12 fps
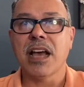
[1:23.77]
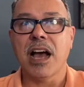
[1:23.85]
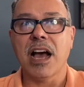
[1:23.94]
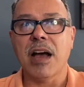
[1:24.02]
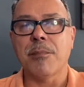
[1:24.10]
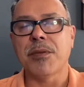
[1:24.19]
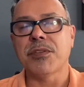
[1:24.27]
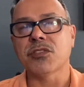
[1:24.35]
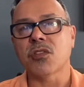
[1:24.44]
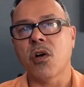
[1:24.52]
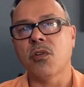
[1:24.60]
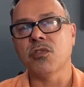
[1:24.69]
but there's a
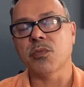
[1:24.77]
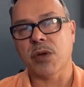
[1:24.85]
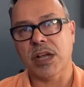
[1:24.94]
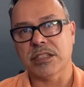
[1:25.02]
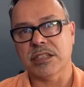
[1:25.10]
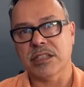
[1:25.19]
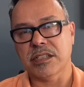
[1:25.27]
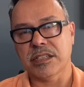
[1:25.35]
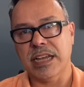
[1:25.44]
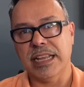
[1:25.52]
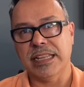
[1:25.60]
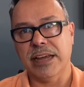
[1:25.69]
whole new process
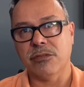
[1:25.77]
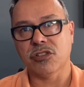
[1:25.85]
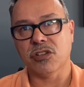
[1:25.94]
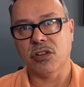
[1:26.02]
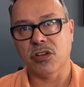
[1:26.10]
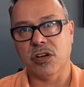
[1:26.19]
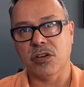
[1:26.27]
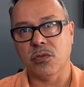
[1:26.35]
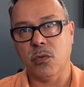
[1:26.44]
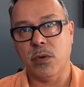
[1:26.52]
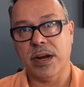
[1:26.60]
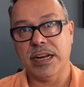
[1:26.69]
and language to learn
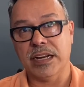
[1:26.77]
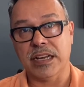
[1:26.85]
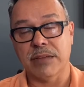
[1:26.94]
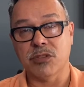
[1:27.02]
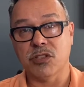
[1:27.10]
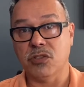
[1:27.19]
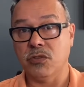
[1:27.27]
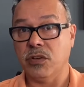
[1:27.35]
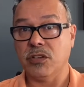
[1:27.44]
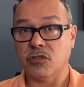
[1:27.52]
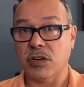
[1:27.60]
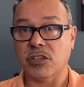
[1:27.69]
when it comes to new
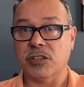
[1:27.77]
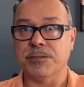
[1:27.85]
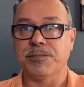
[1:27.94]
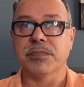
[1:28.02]
construction.